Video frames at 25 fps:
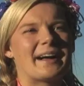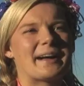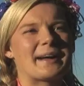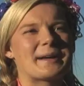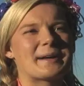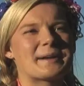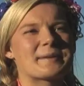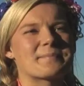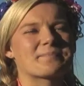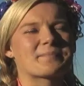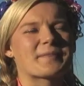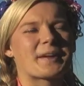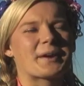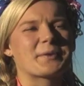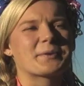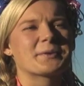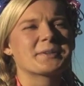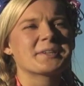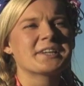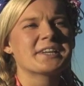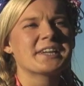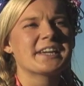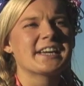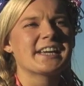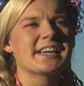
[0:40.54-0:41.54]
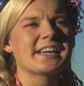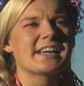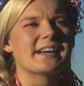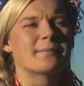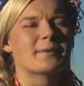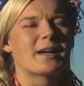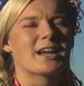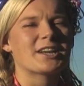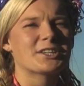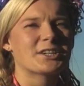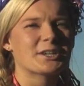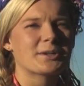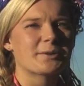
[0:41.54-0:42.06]
Um, I really, I'm
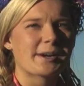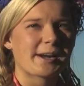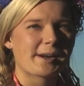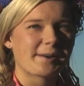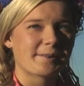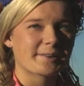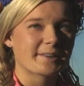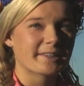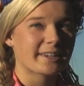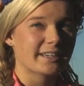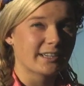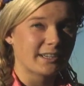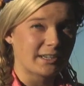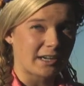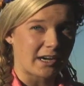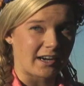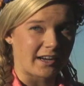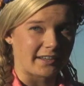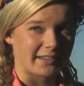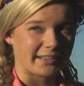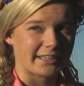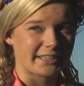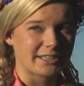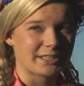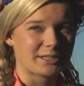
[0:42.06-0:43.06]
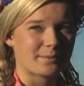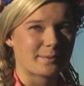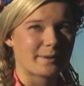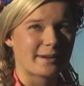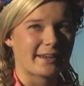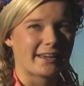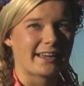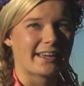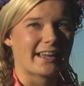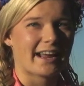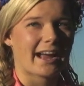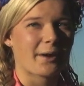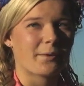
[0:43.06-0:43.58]
not sure where I want to go to college,
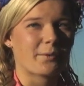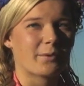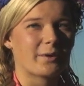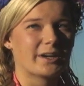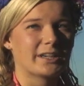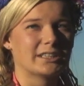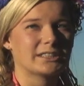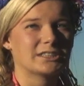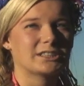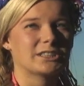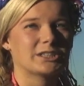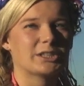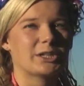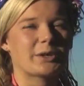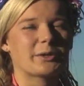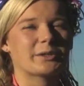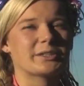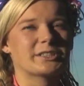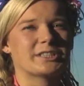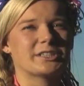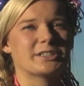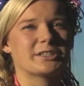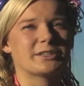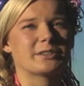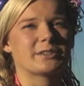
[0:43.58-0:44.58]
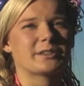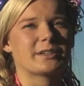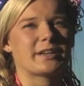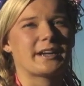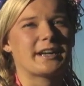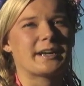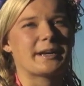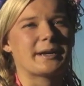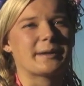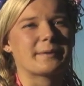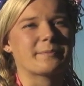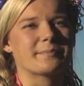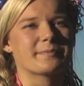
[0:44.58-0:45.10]
but I want to go into
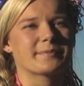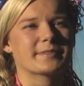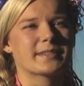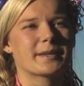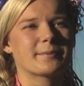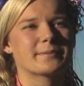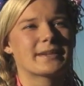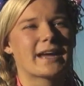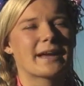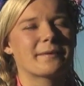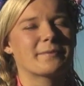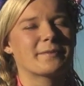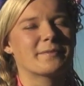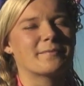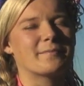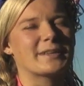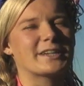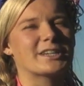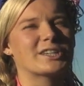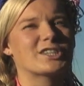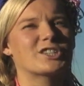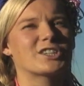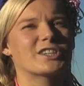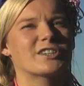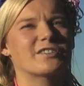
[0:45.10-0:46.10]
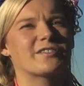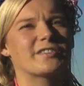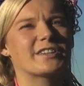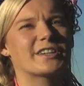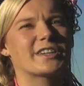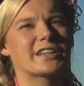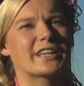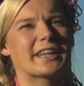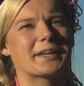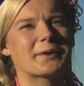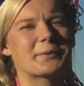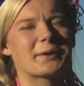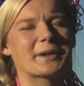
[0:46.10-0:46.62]
um, some type of ministry
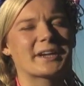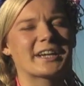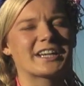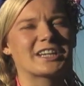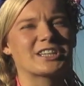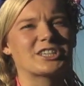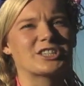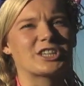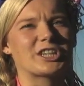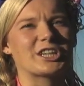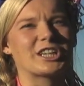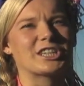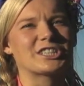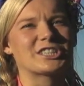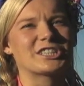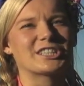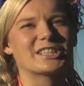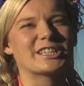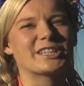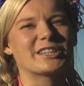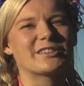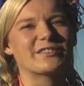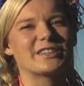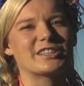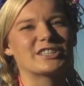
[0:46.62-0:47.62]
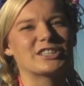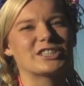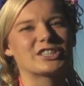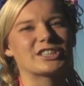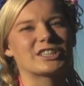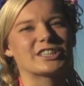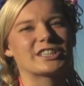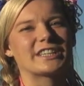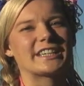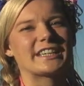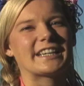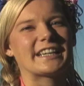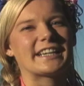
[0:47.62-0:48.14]
field, like work at a church and then
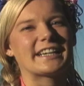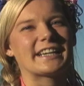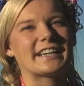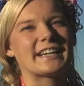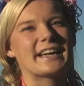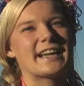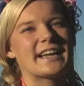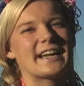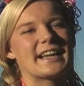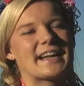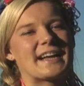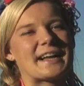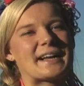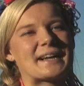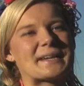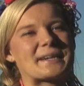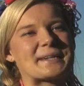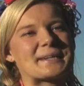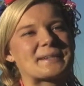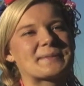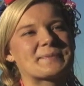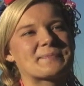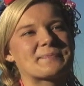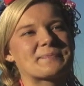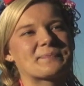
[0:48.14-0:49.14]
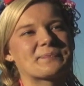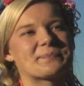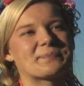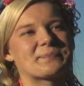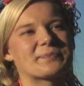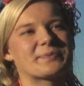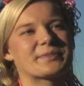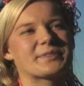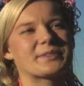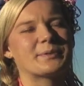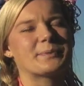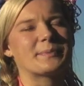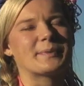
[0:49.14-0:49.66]
eventually um,
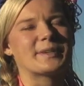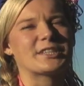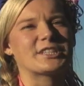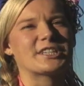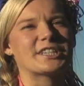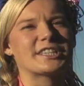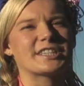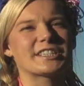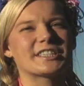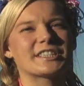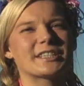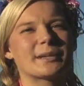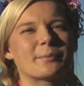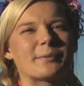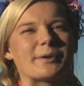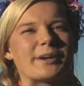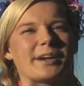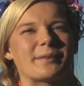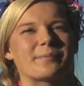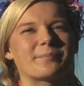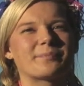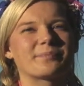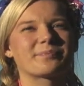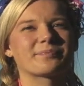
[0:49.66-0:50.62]
do missions somewhere.